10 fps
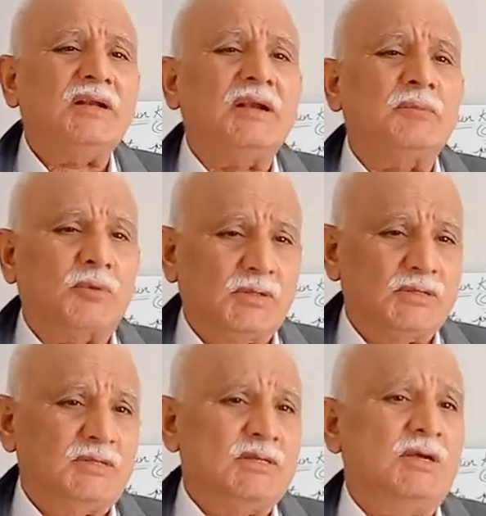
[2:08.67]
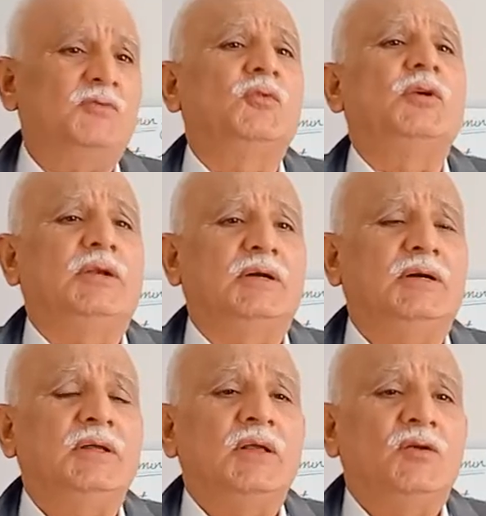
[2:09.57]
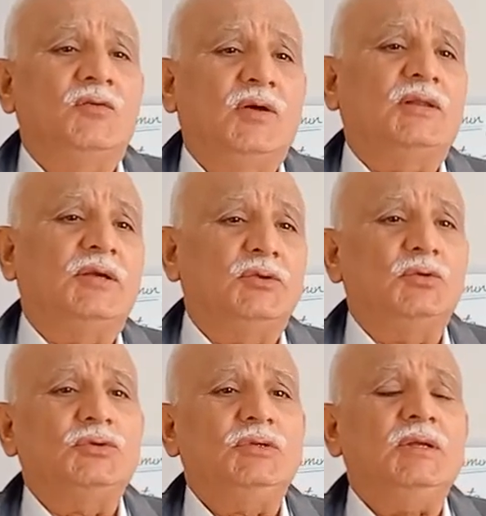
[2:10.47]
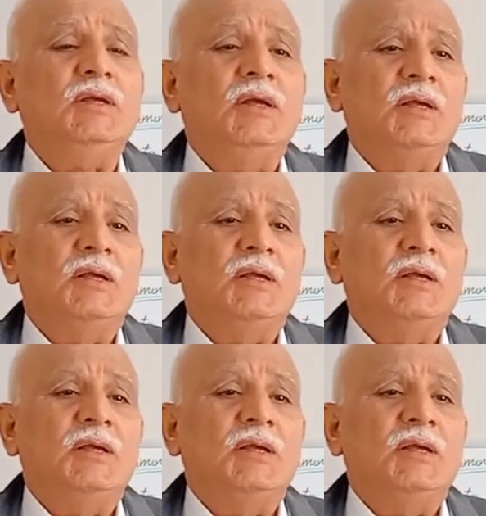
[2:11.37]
and processing of food for the use,